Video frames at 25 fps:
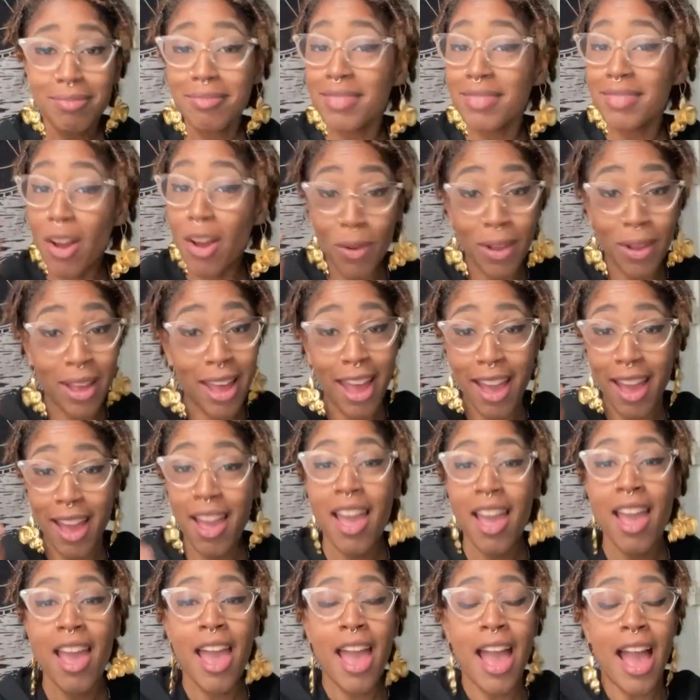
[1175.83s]
Okay,
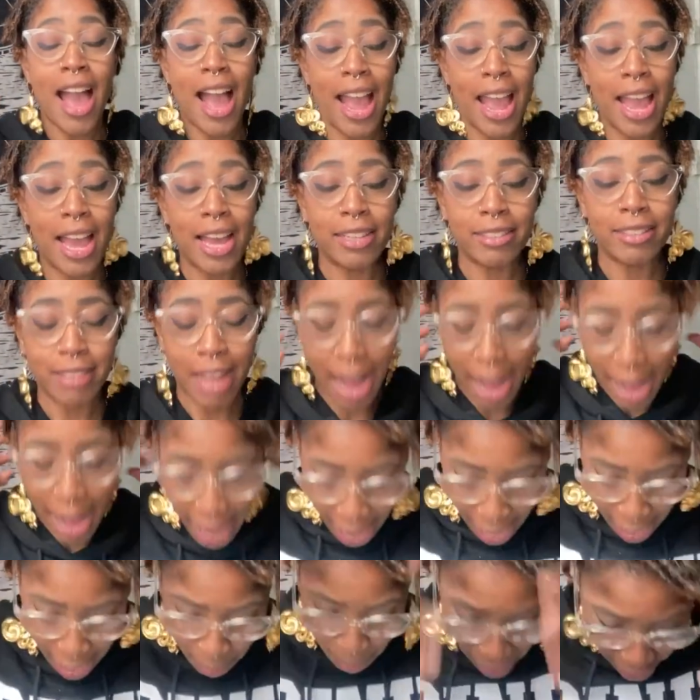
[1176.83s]
and I
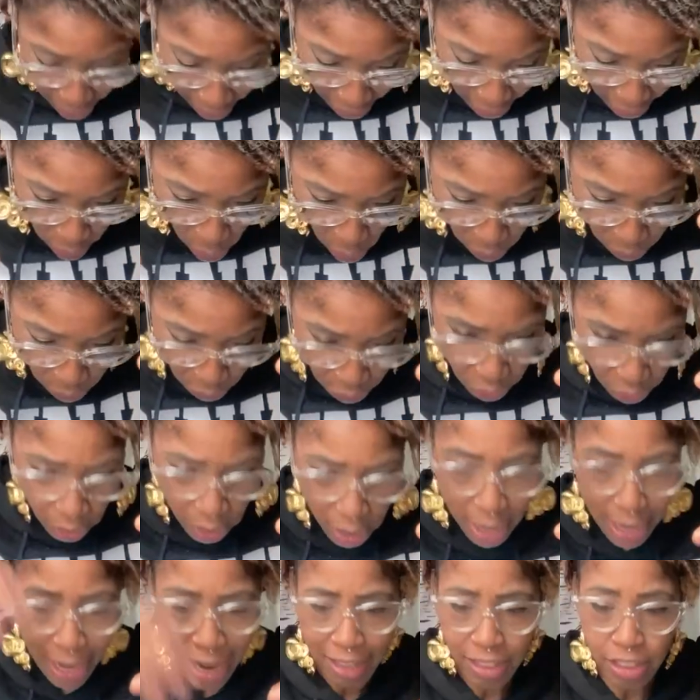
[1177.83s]
had my head over,
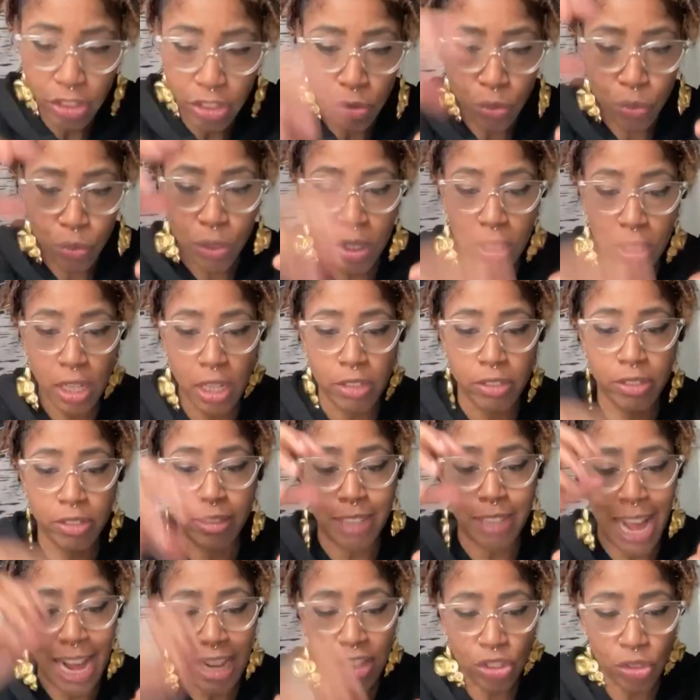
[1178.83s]
and I just really
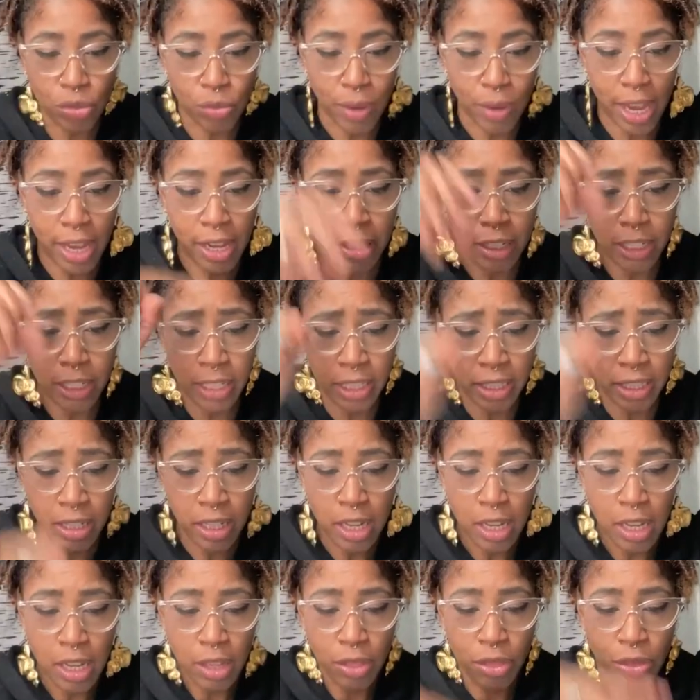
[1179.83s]
saturated
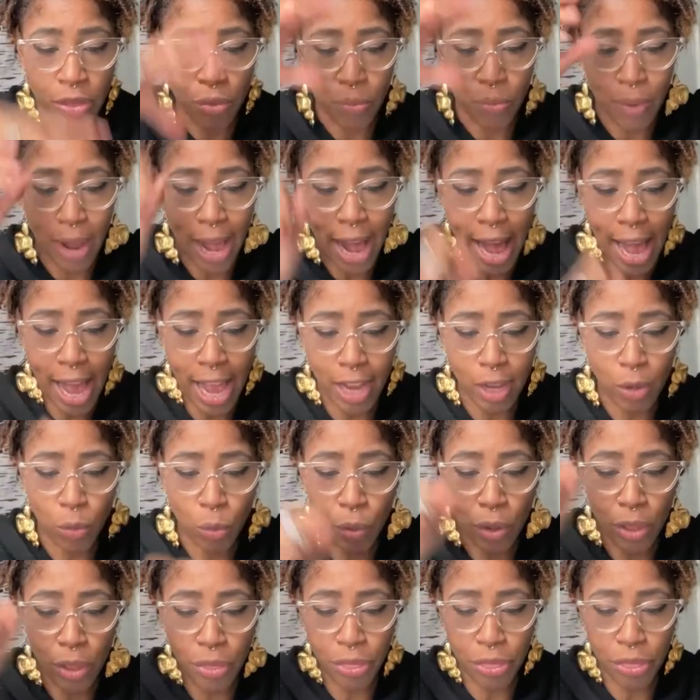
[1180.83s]
the rag
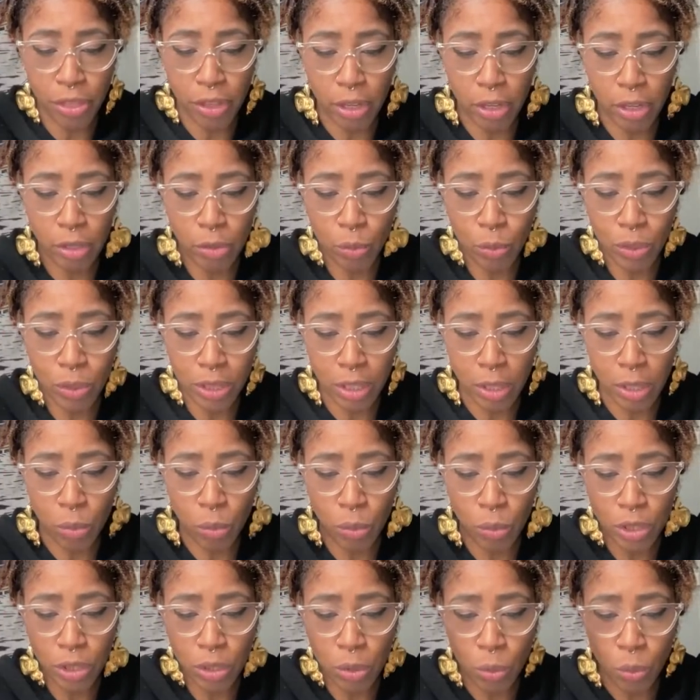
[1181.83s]
with
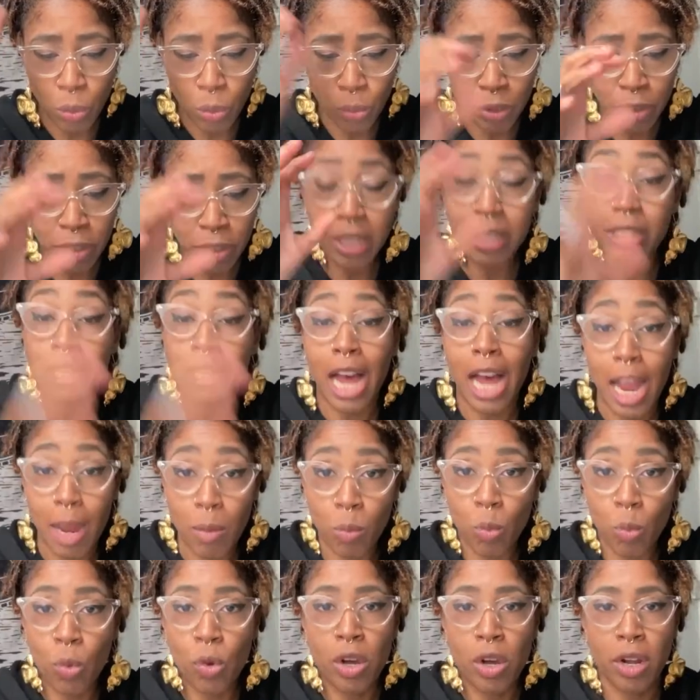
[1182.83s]
the
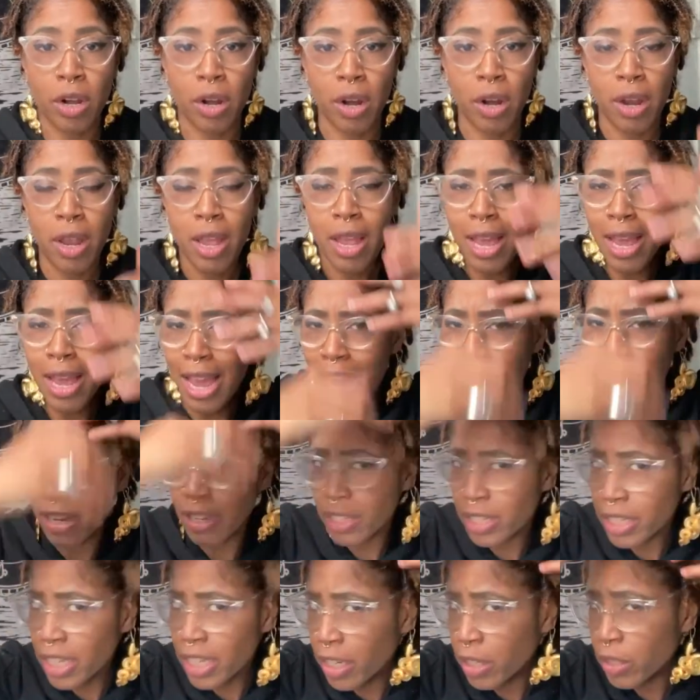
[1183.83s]
lime water,
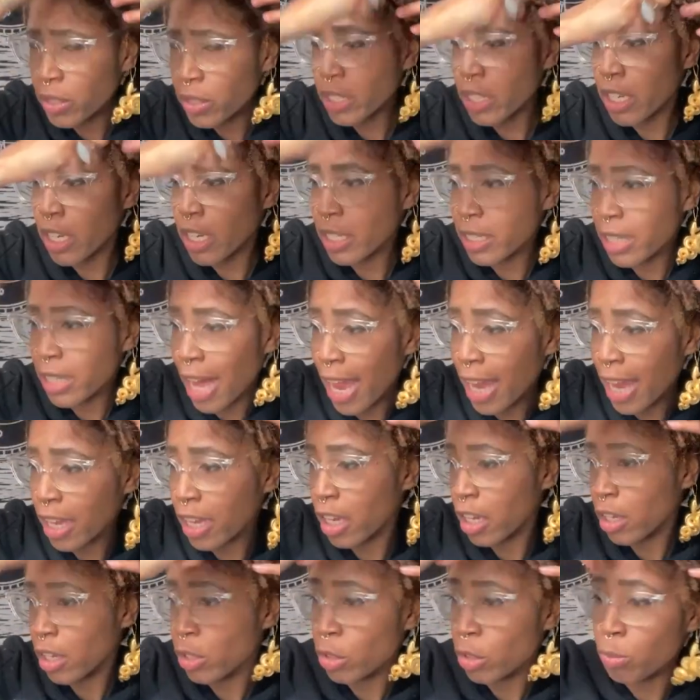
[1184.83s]
and literally
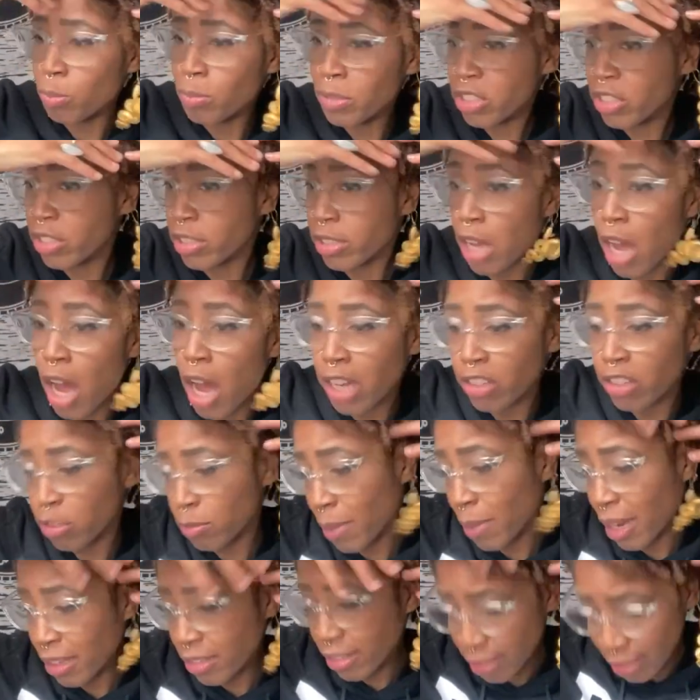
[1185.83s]
like massage
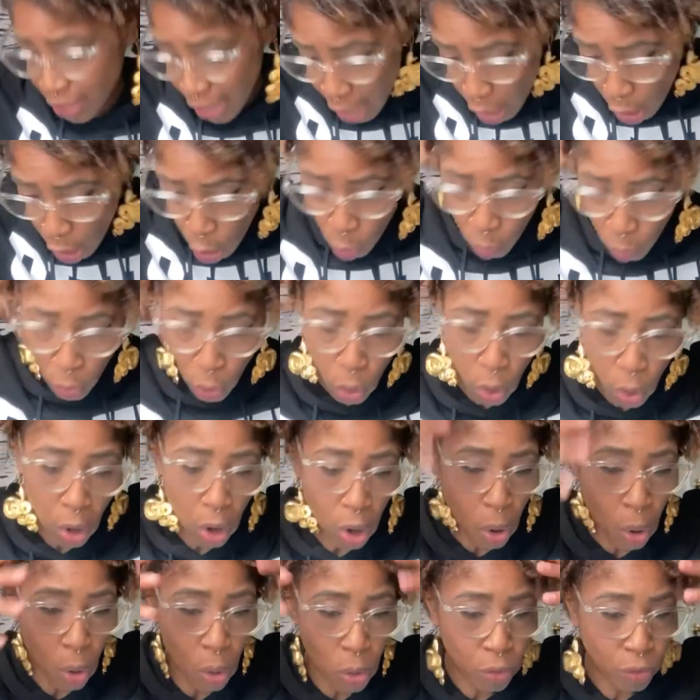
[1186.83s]
my scalp
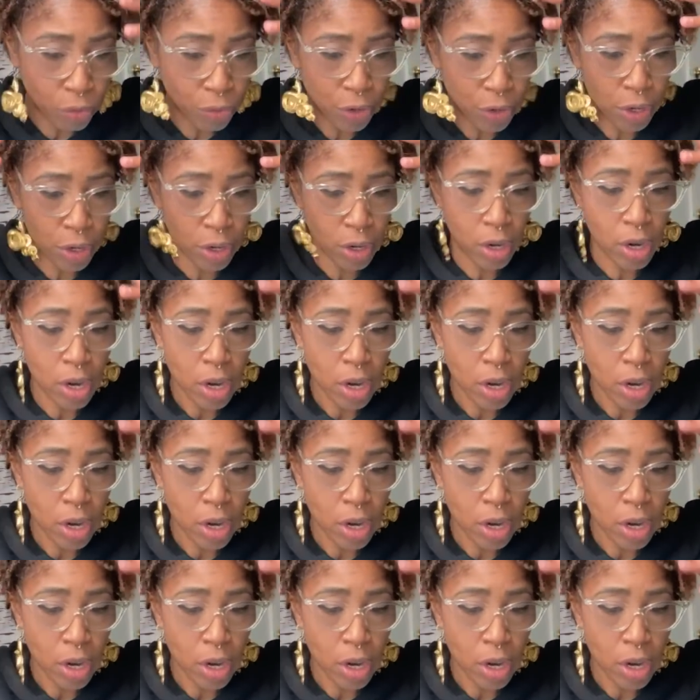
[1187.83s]
all over,